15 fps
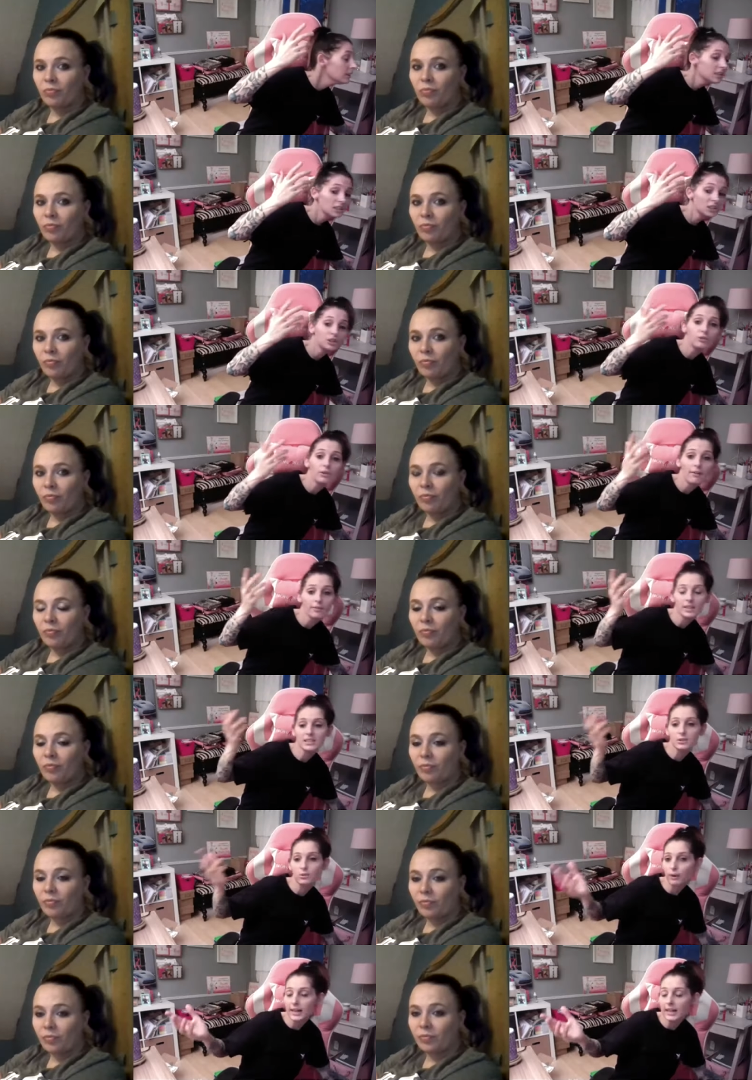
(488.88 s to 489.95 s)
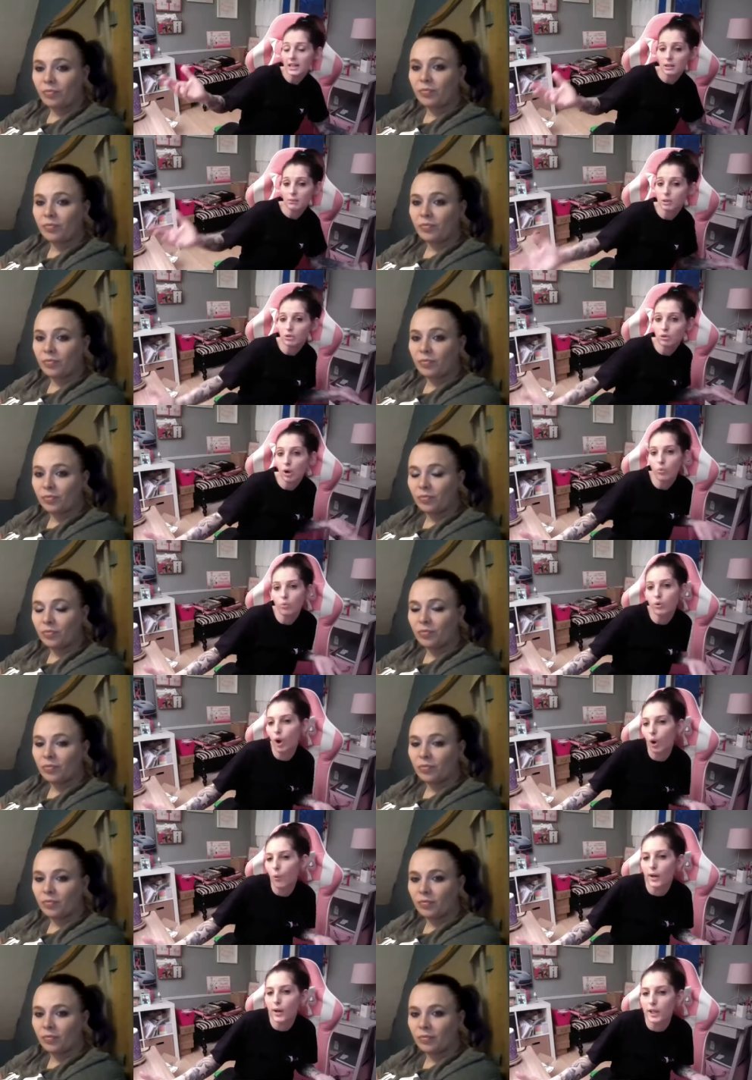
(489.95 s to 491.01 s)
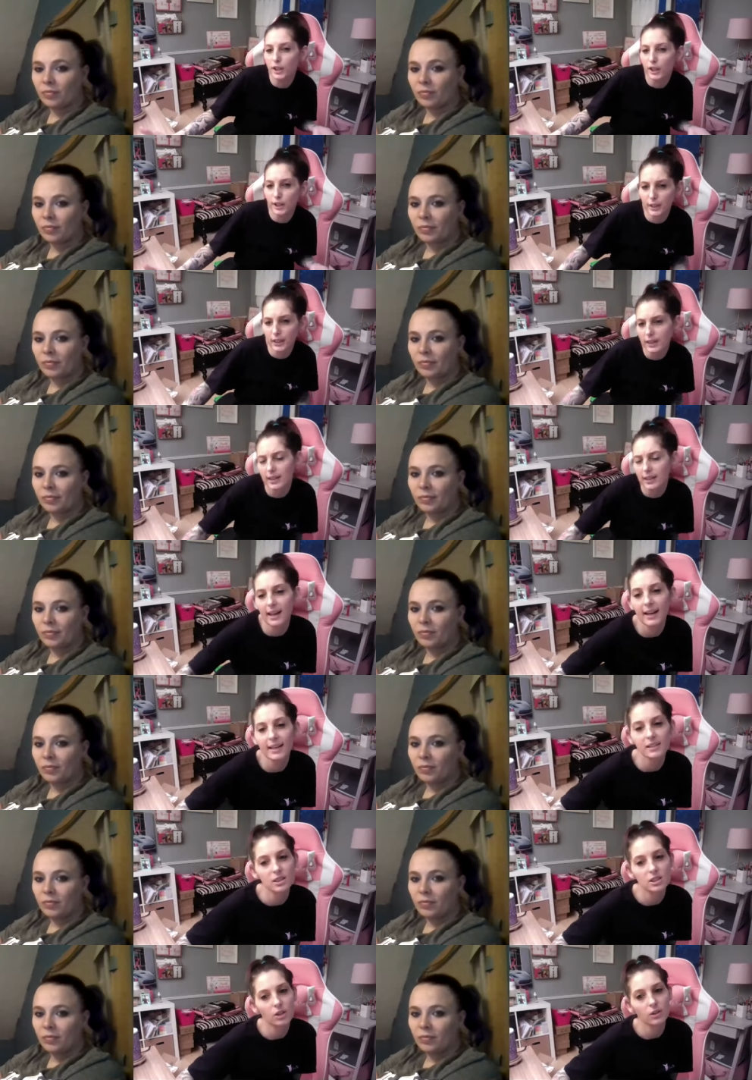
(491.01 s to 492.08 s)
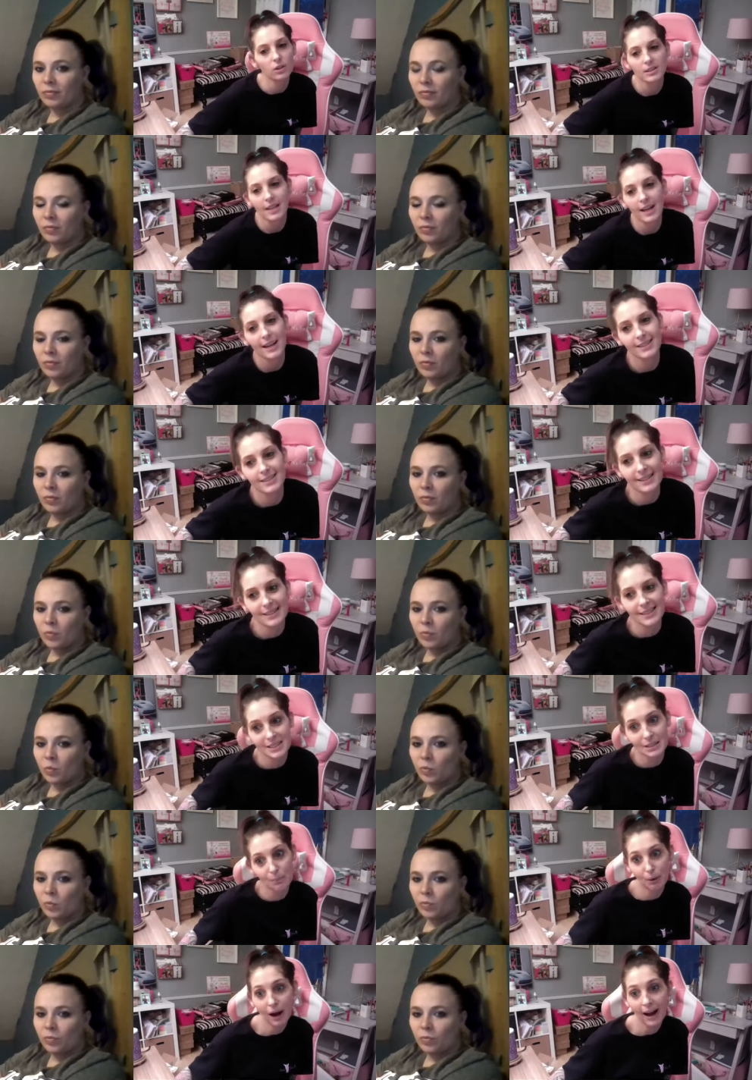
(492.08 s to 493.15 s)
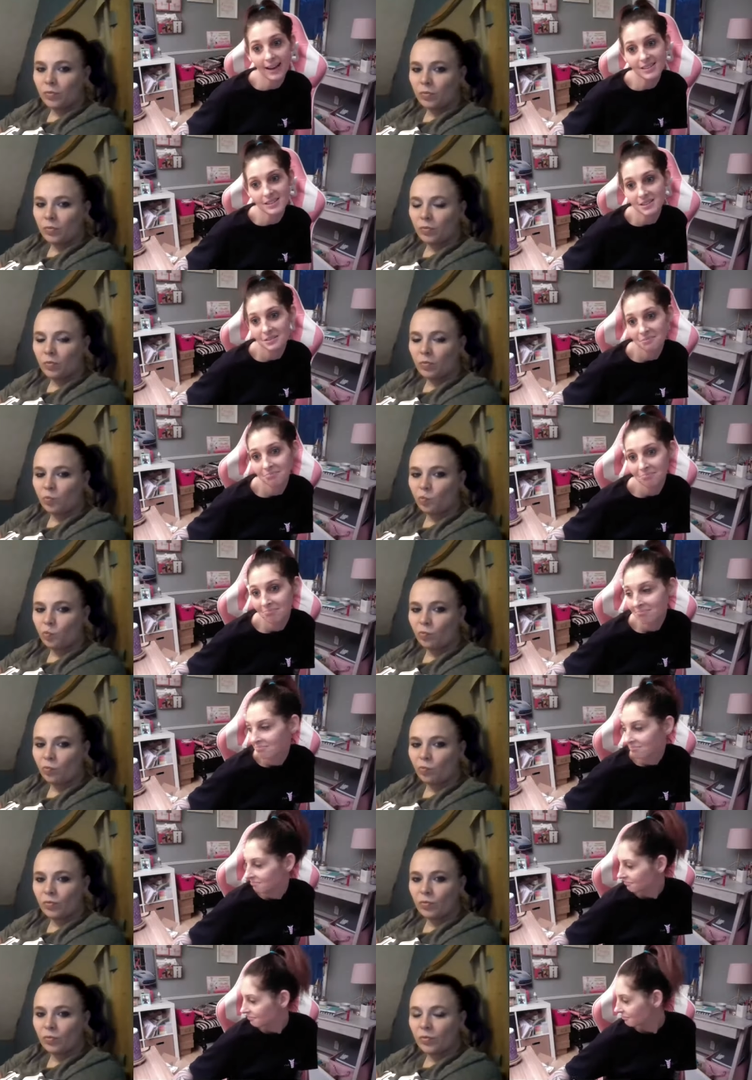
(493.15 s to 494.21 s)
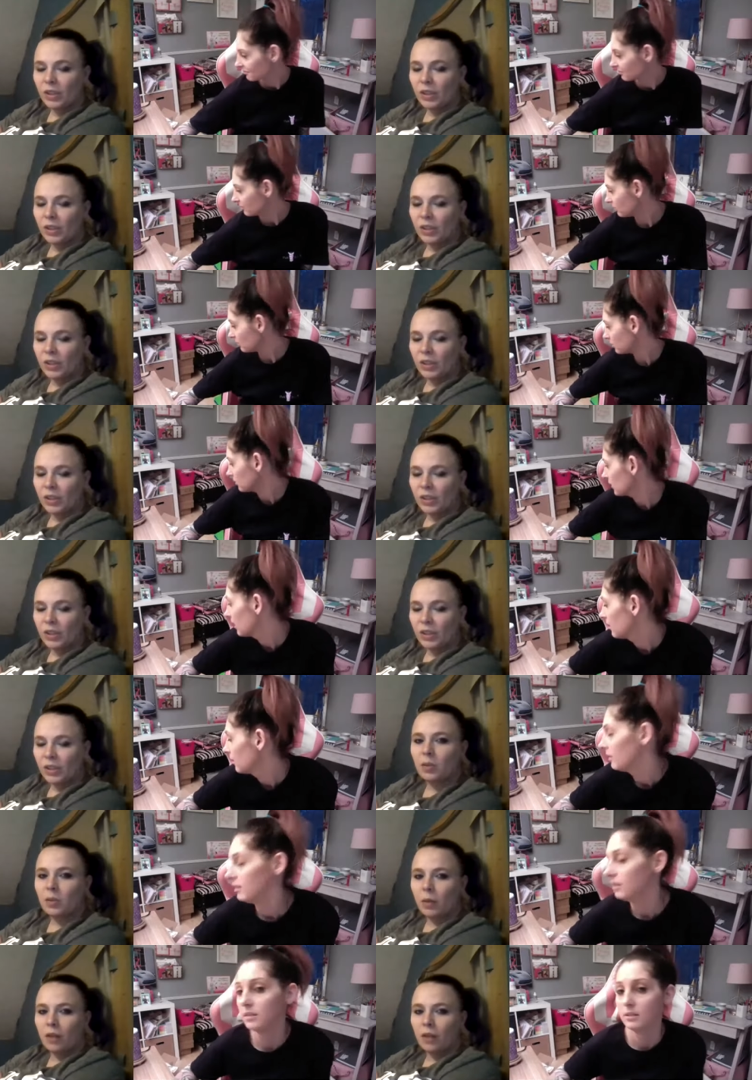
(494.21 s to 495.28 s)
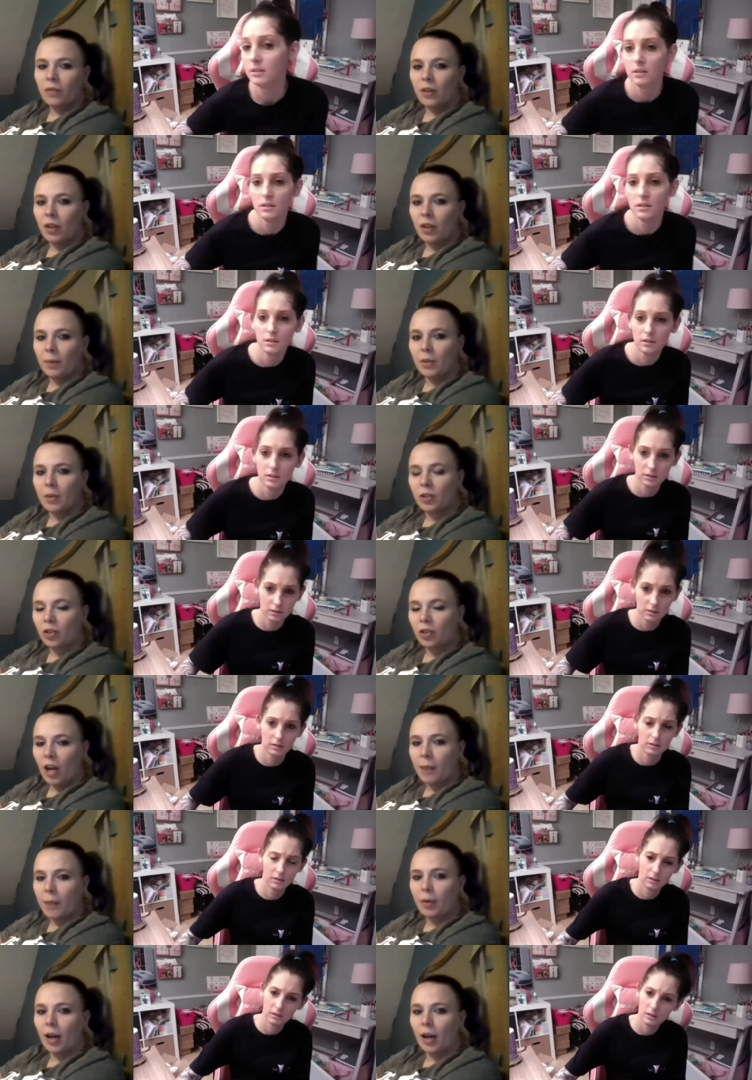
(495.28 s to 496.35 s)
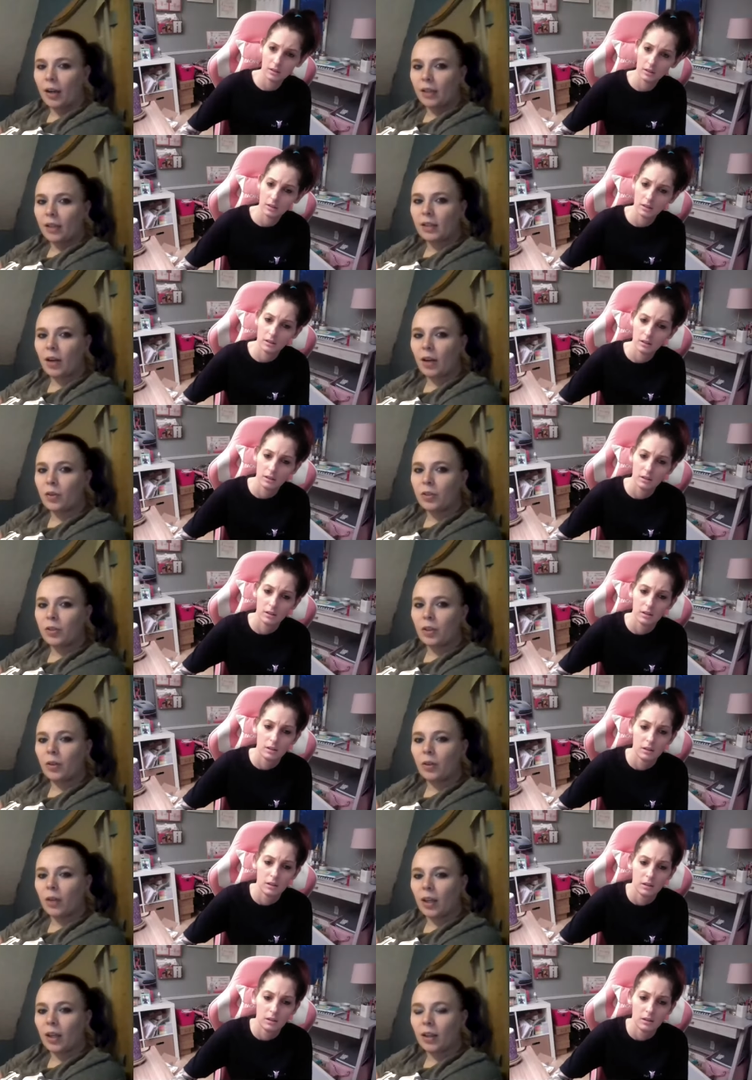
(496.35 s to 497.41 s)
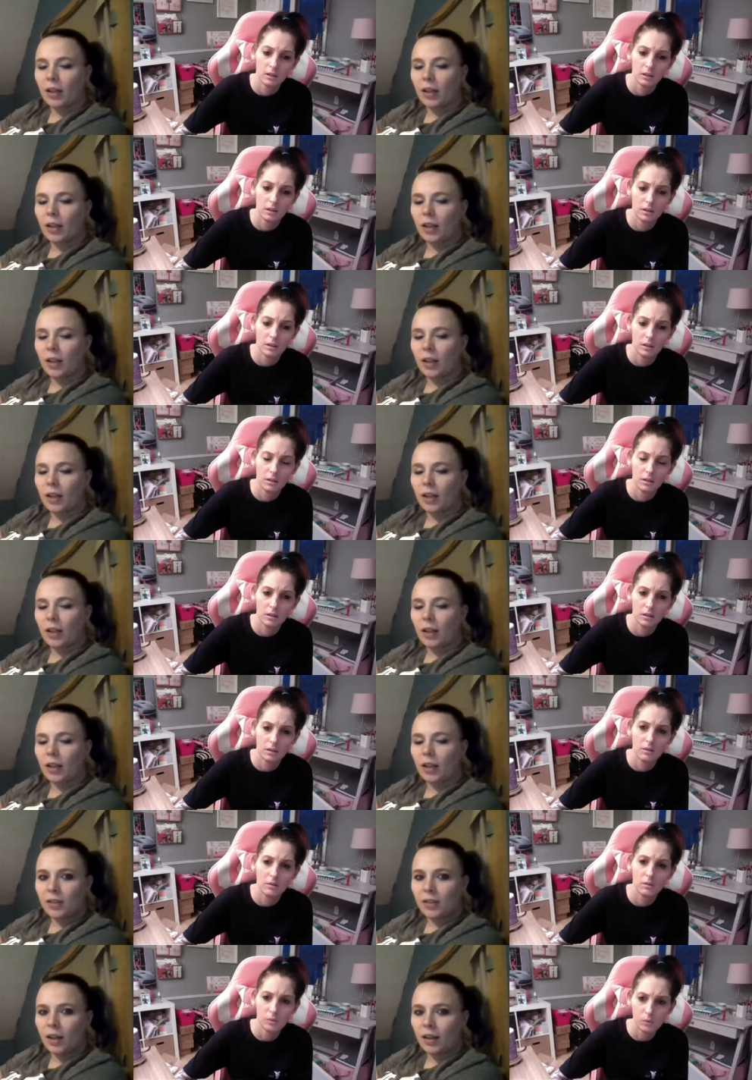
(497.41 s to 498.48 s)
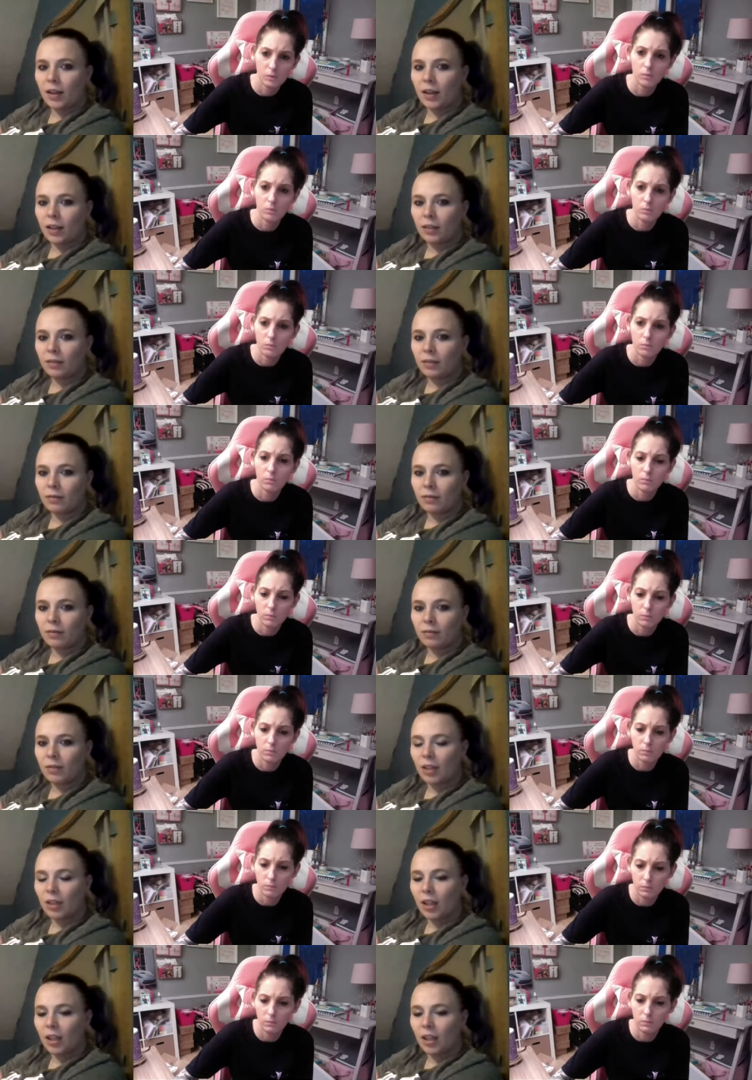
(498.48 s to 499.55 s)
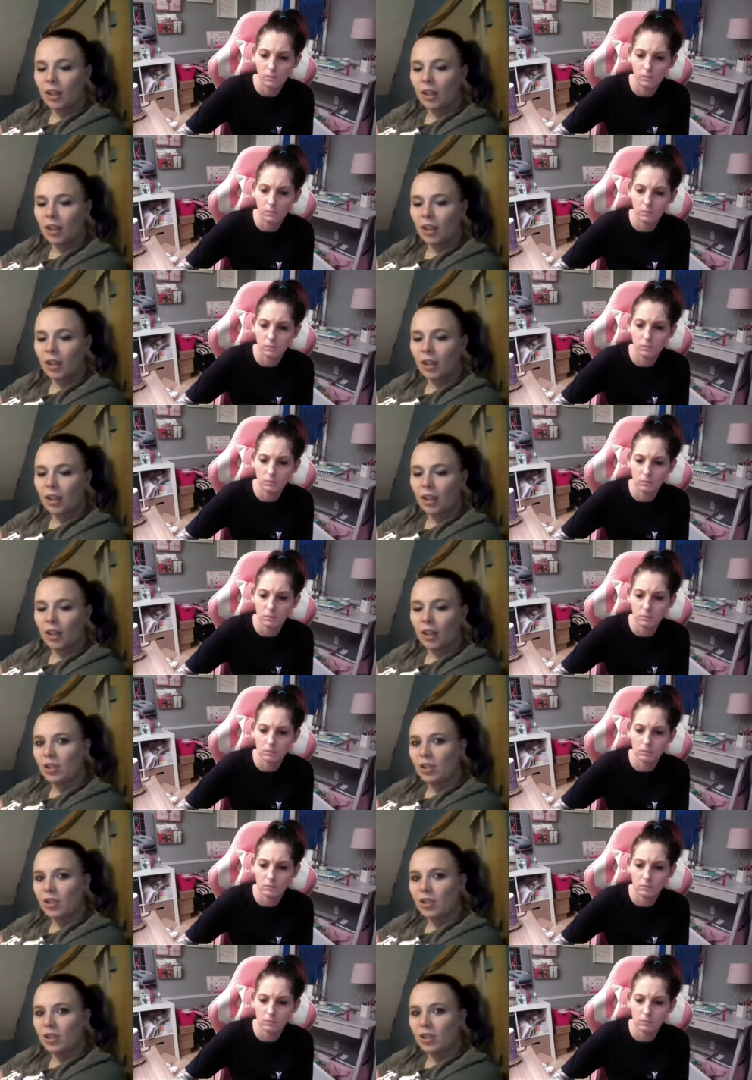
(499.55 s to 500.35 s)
Speaker 1: You never it's random. You don't know what you're going to get. So it's kind it's like a surprise.
Speaker 2: It's a nice way for them to try products out too. Like that's kind of exciting. Like to